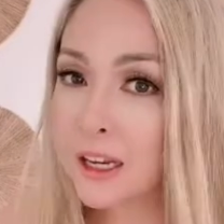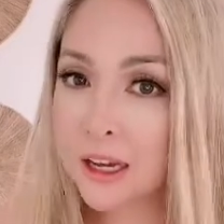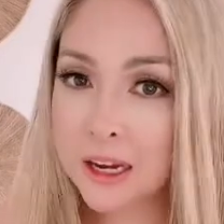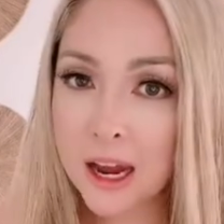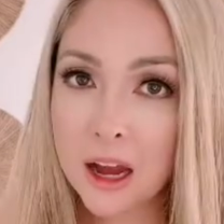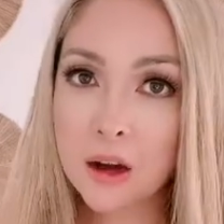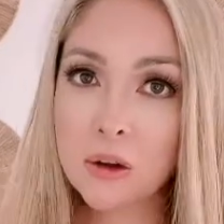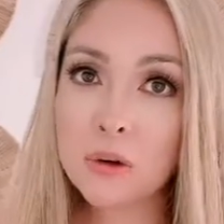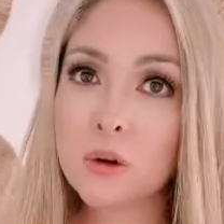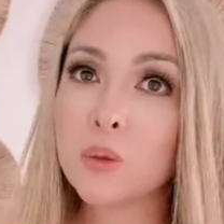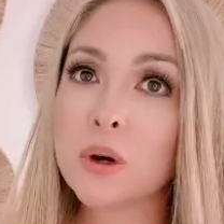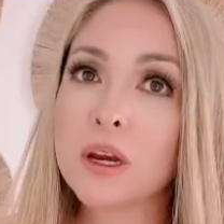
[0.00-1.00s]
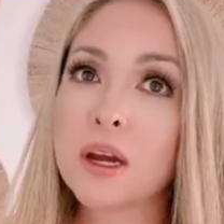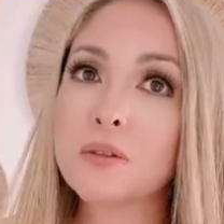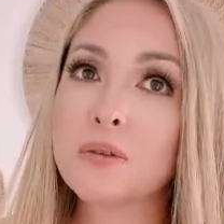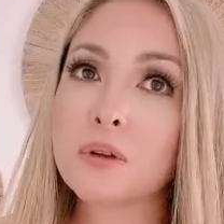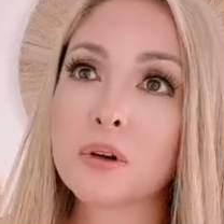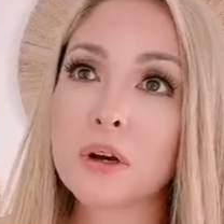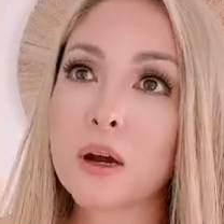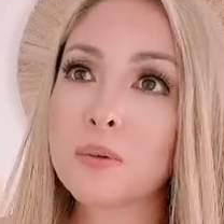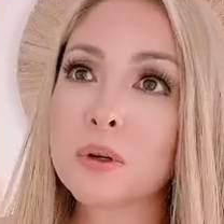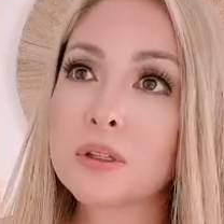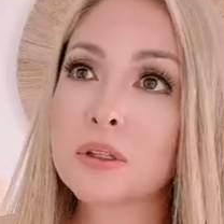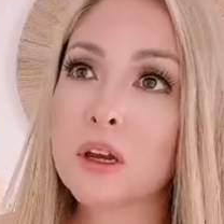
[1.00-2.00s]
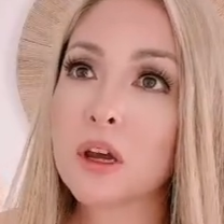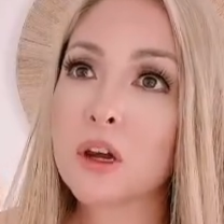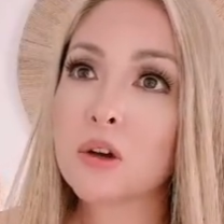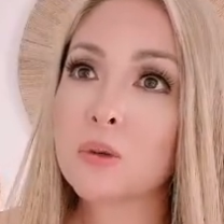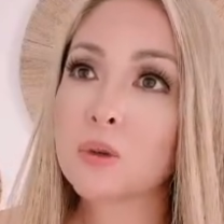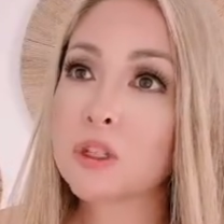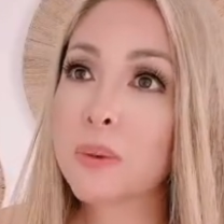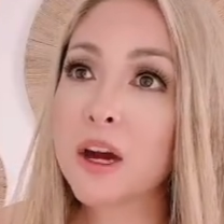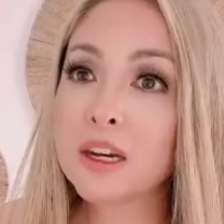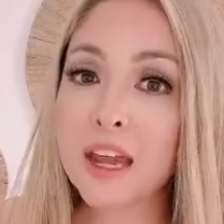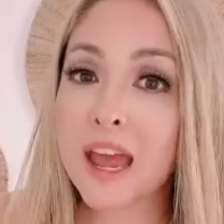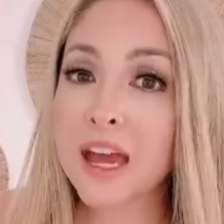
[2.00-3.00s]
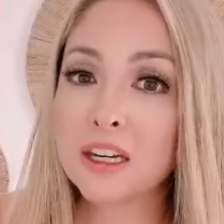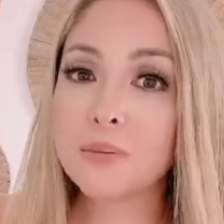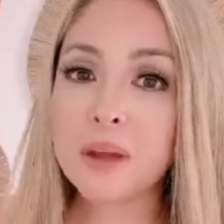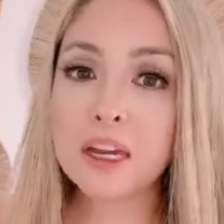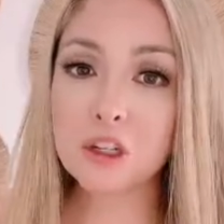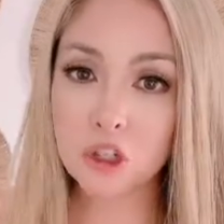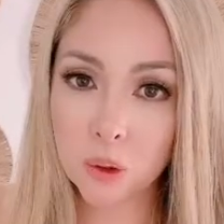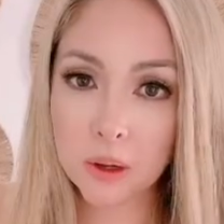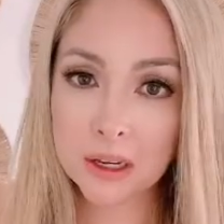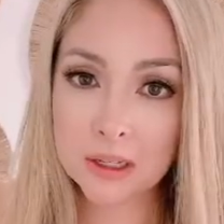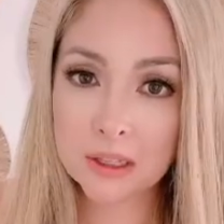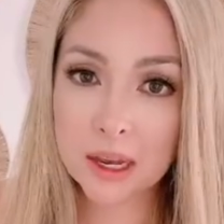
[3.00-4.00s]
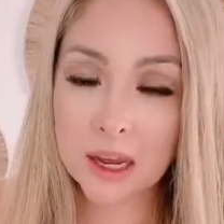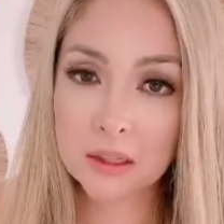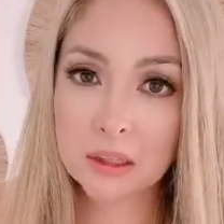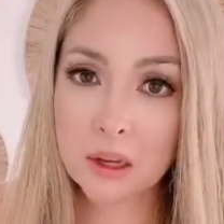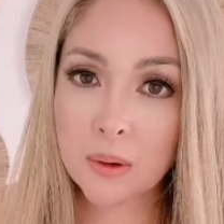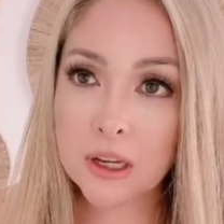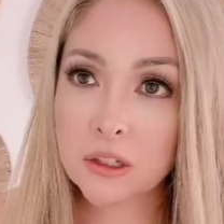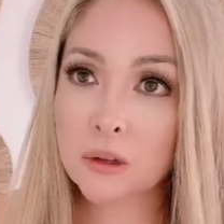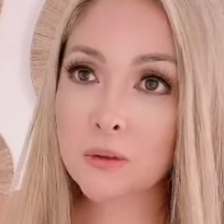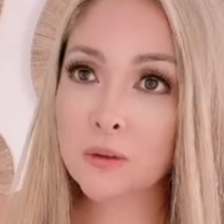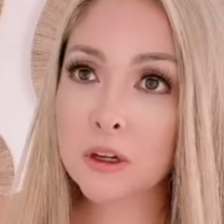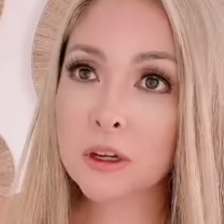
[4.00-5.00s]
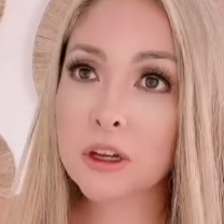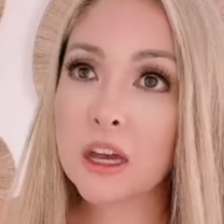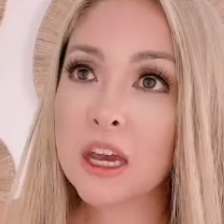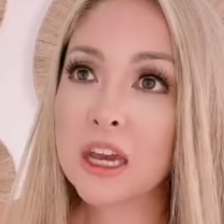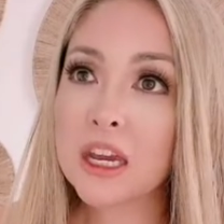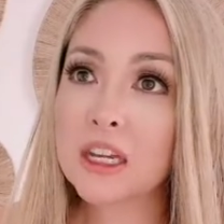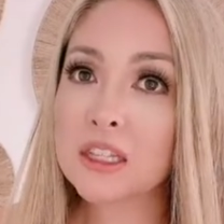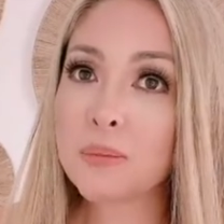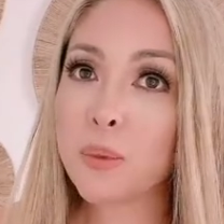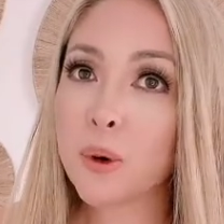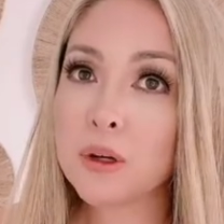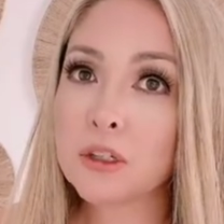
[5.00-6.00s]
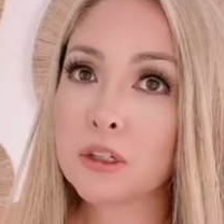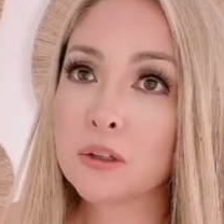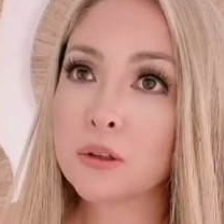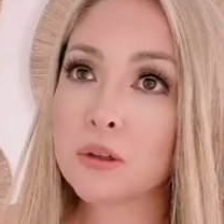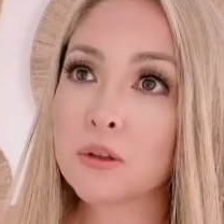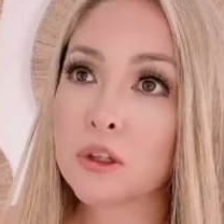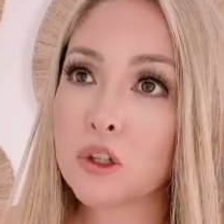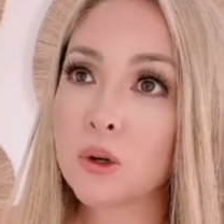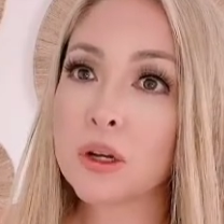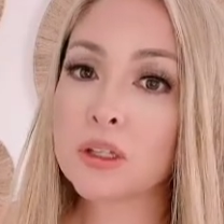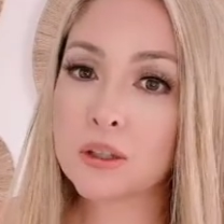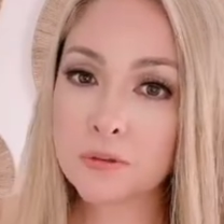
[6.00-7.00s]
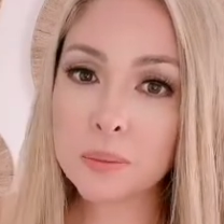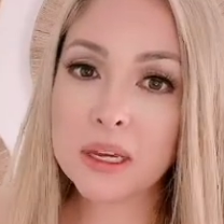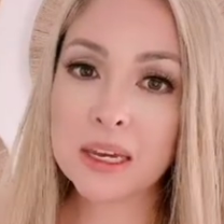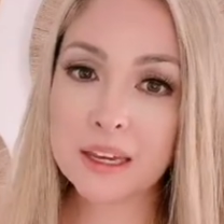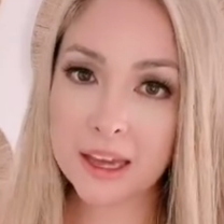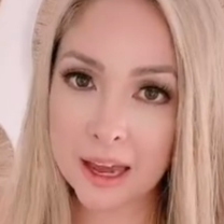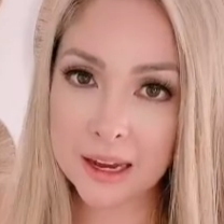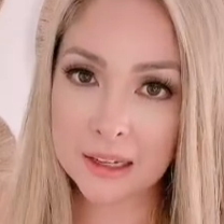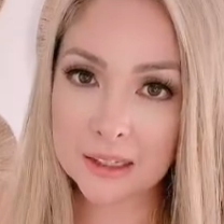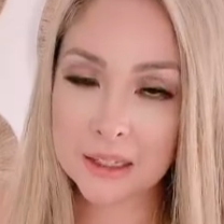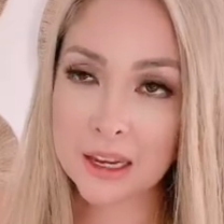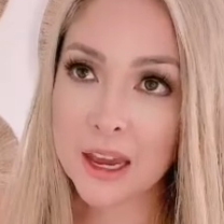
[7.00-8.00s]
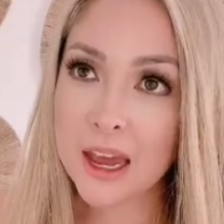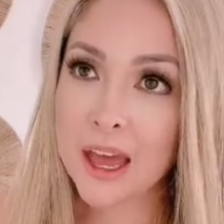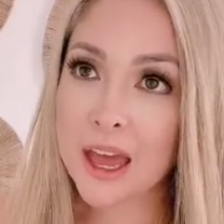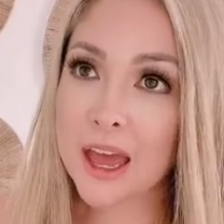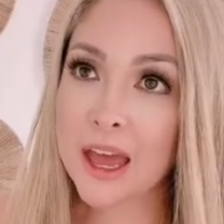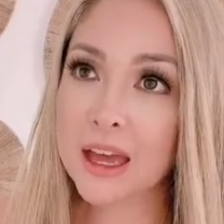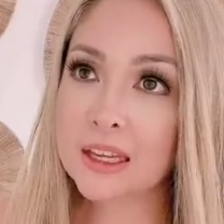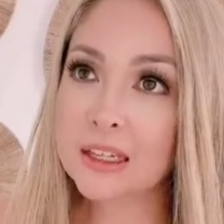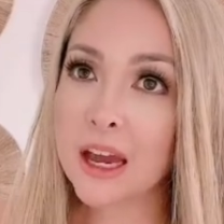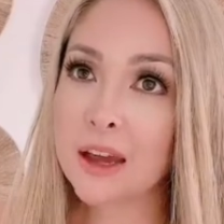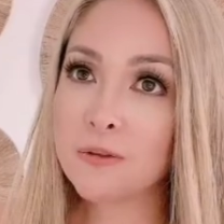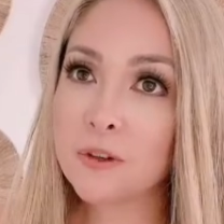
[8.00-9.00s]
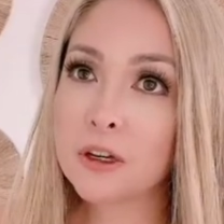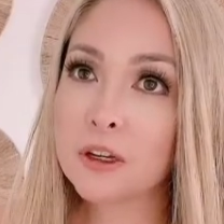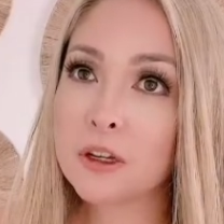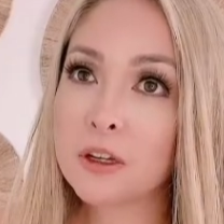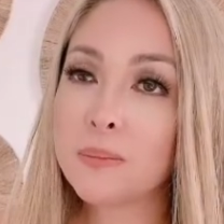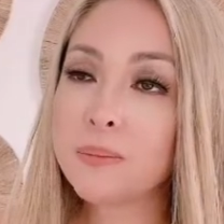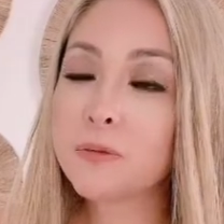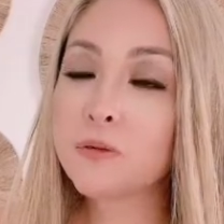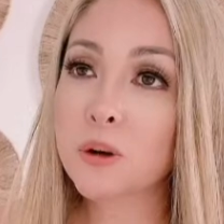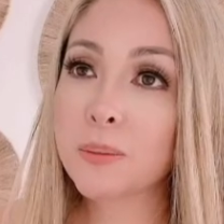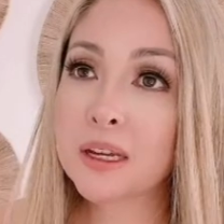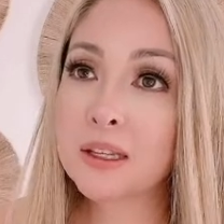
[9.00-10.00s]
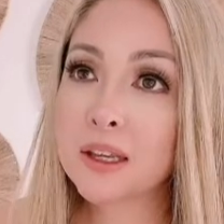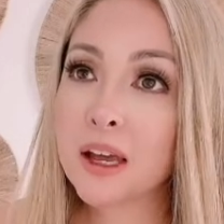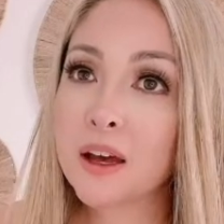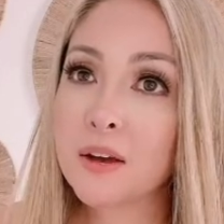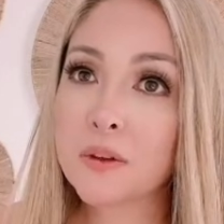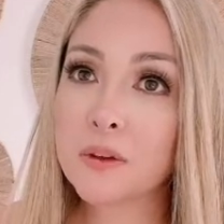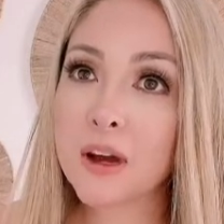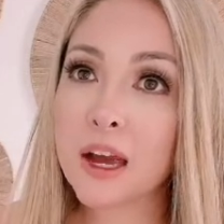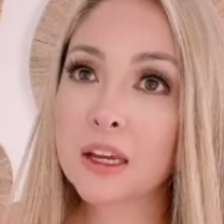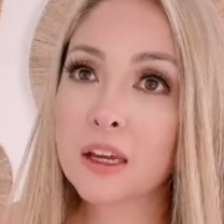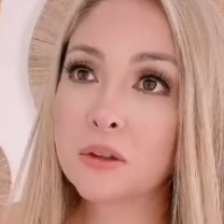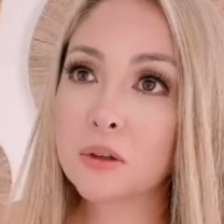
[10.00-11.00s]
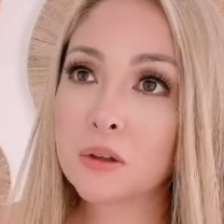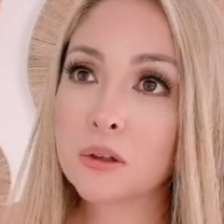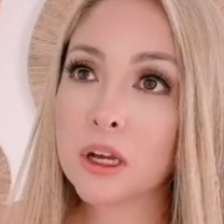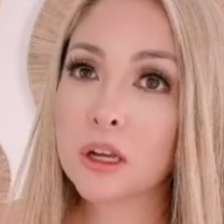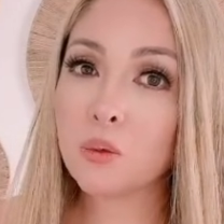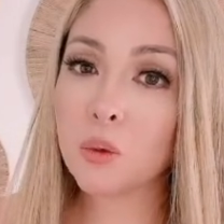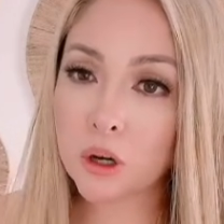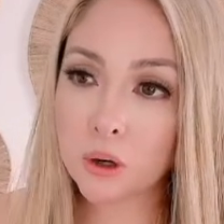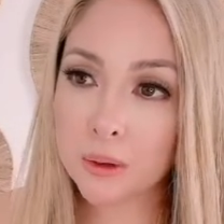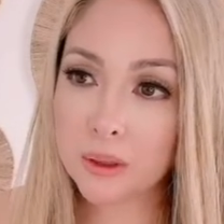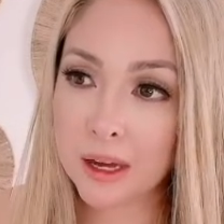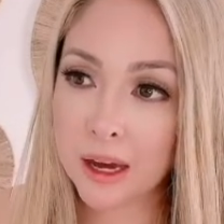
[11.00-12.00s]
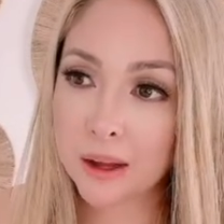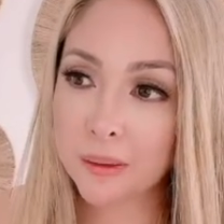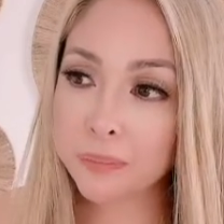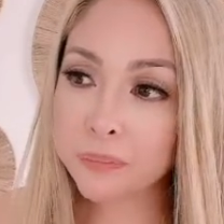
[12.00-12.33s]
it out or whatever I was responding, I had to make a choice. And so I do feel it's important to learn the choice of being kind. And I feel for myself, if I can learn and work with that,